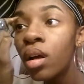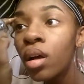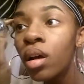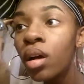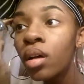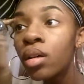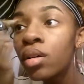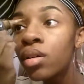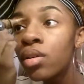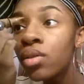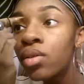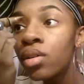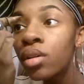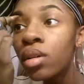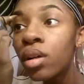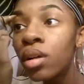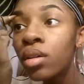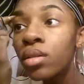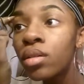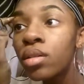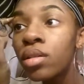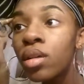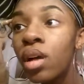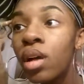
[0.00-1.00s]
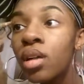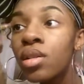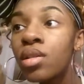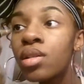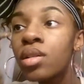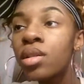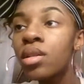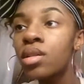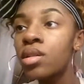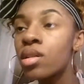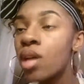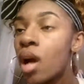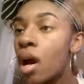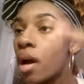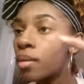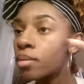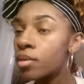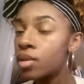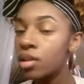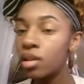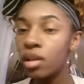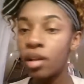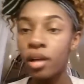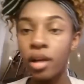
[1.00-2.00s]
I usually don't touch the top
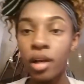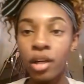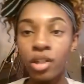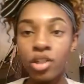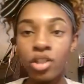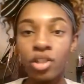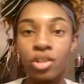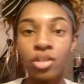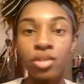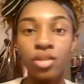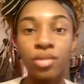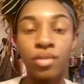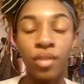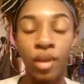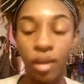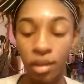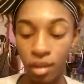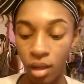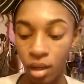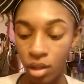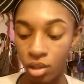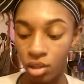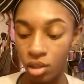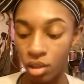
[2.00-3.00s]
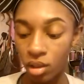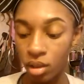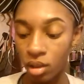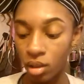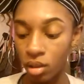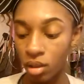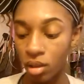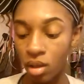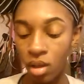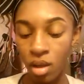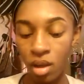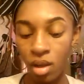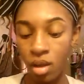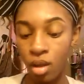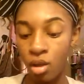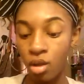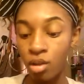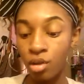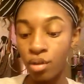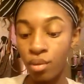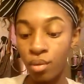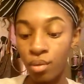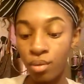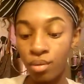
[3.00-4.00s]
till I actually use foundation and
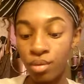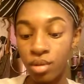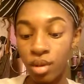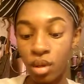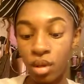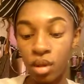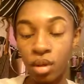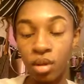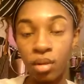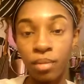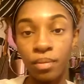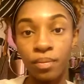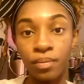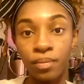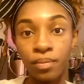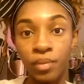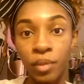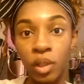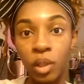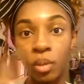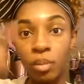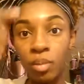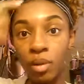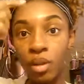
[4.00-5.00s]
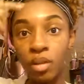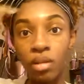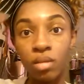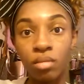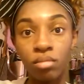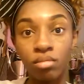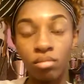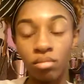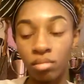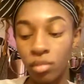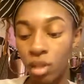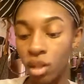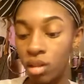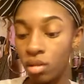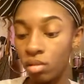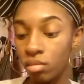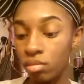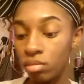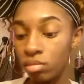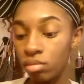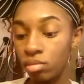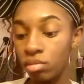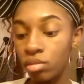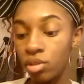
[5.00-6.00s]
use a little bit
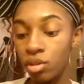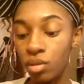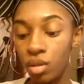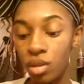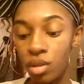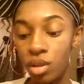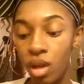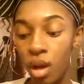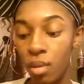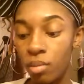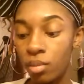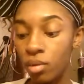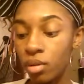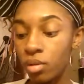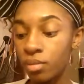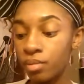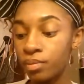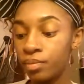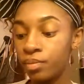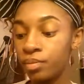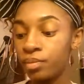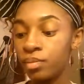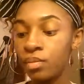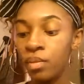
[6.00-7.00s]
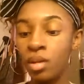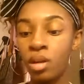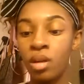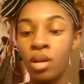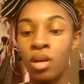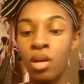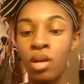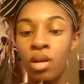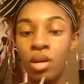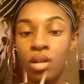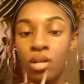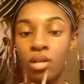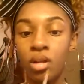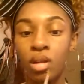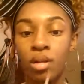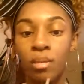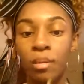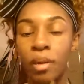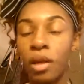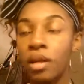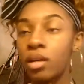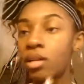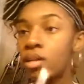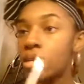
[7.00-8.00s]
and do the top with. I take
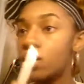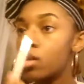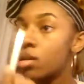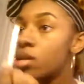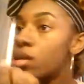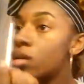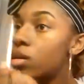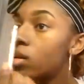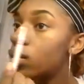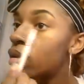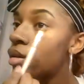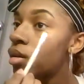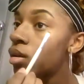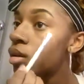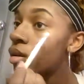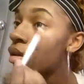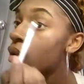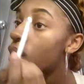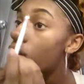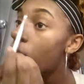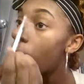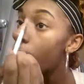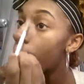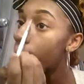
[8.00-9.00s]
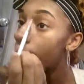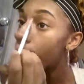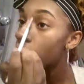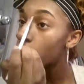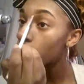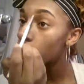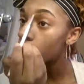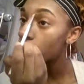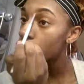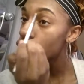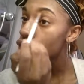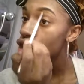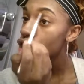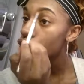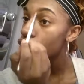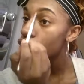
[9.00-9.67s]
my concealer brush.